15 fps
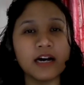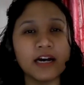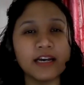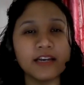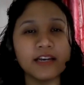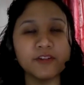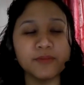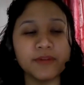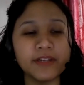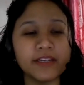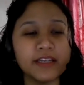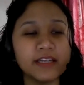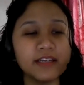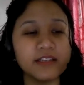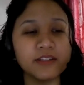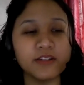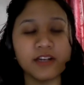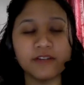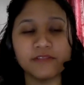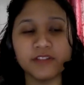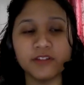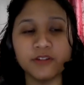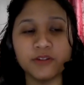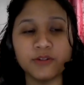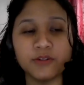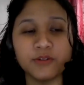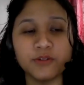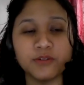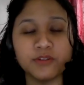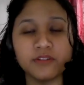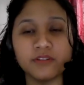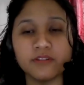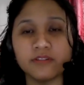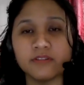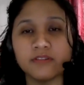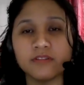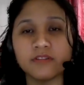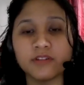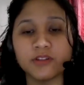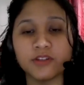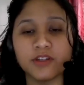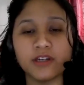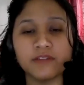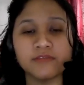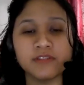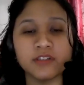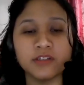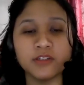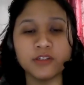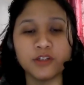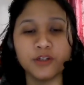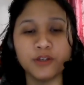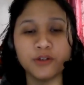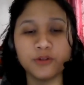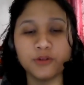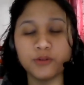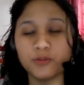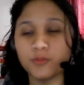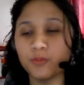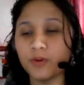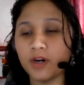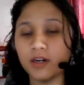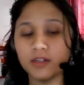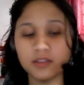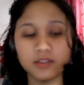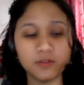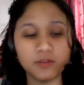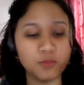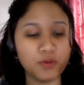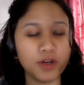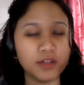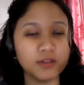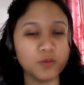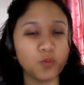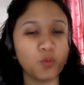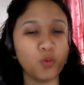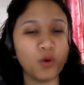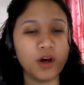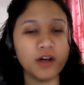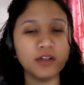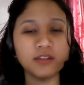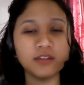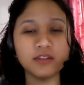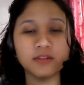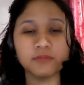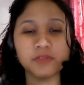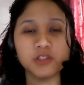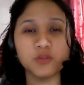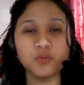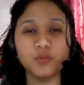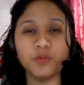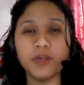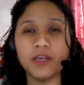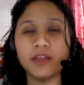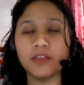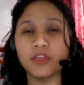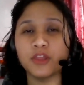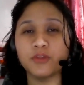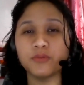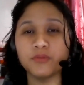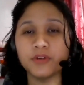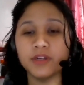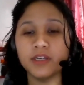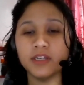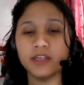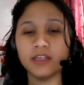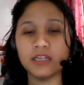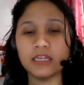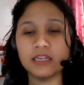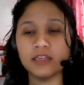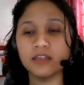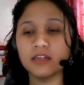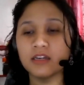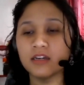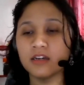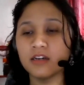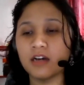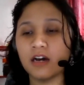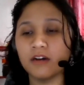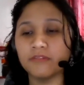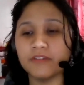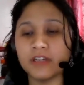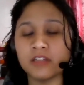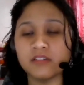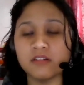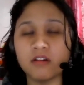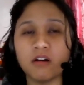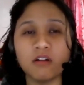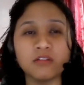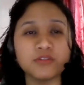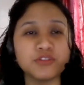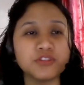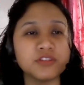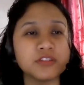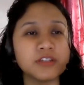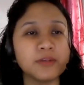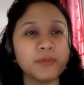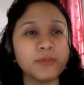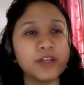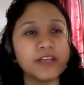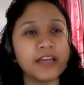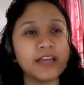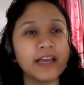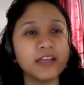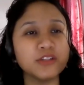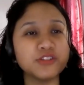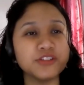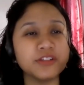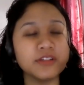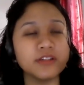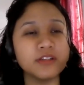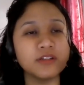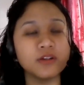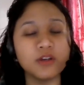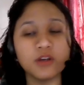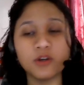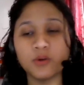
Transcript: Hi, everybody. Good afternoon. Good afternoon. Welcome, welcome, welcome to week three of intercultural communication.